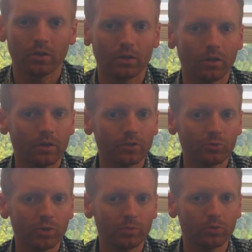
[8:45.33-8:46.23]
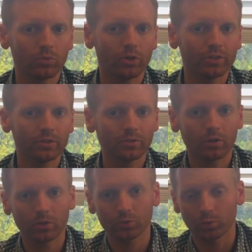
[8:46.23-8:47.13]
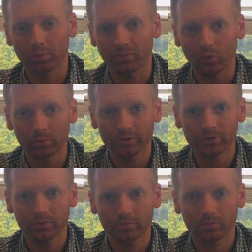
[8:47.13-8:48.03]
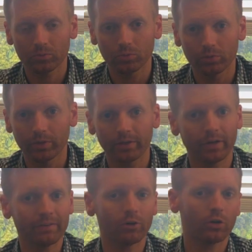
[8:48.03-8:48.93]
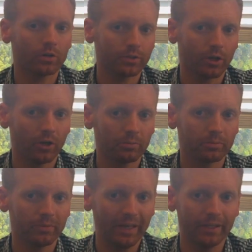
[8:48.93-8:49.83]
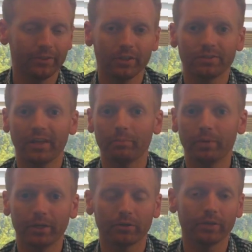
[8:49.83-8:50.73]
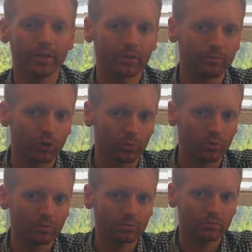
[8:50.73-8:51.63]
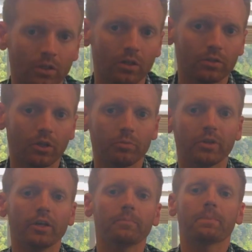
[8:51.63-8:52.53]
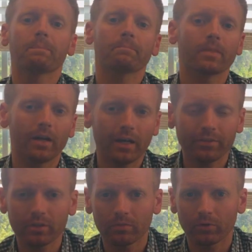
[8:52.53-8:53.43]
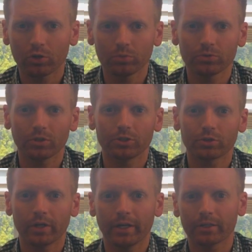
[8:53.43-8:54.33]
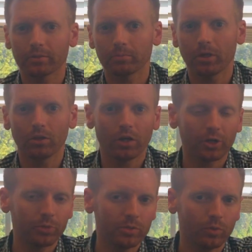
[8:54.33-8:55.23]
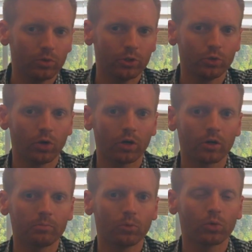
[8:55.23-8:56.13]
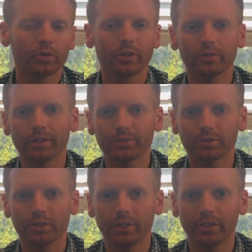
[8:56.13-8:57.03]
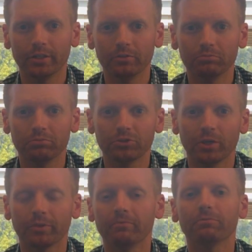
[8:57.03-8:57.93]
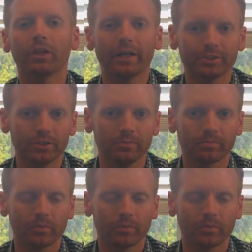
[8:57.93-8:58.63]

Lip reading: A lot of these people wanting these cars for performance would rather have a hardtop that does that better than a convertible. On top of that, I think convertibles attract a lot of people who are more interested in something flashy.